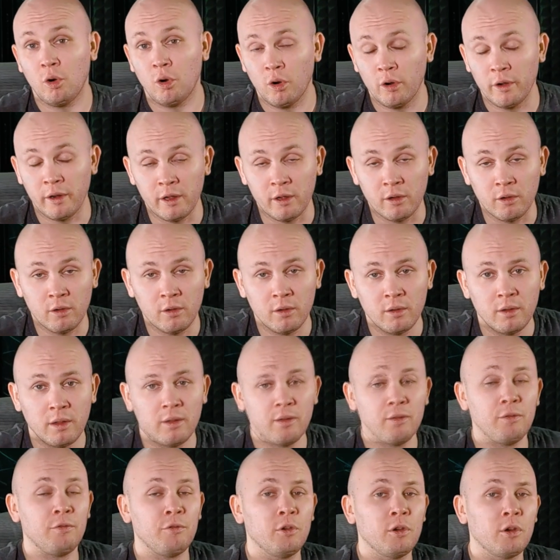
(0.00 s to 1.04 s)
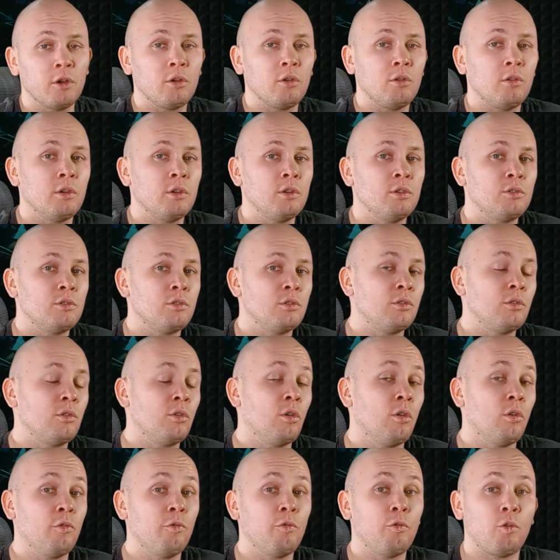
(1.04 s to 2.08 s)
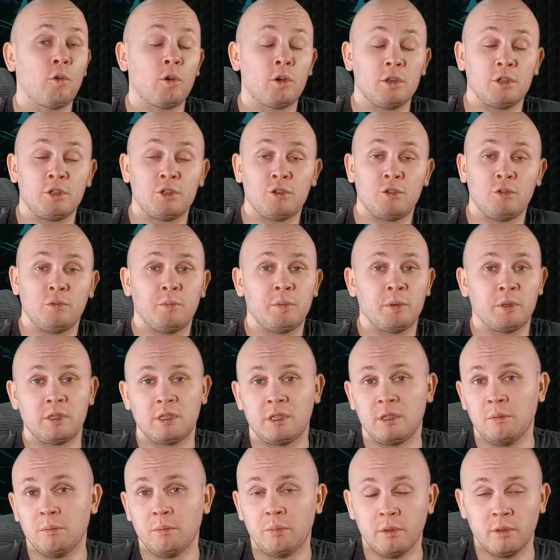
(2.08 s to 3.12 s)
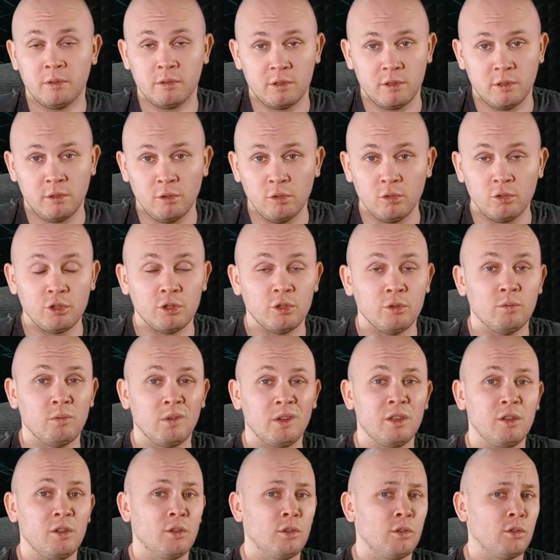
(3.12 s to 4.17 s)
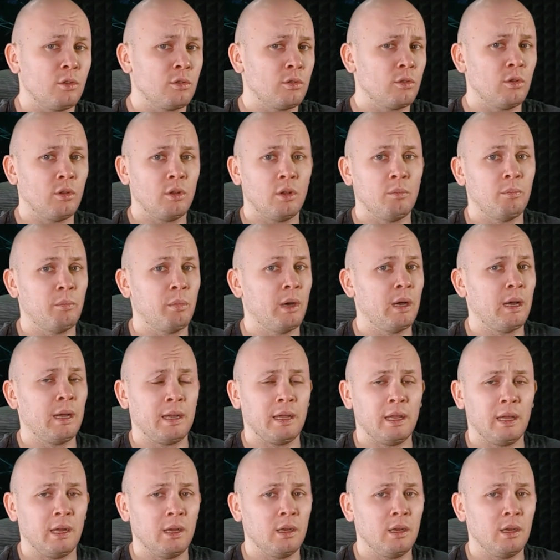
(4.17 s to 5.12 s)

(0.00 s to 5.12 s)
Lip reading: audio. If you're going to go for a super simple solution when you're not gonna buy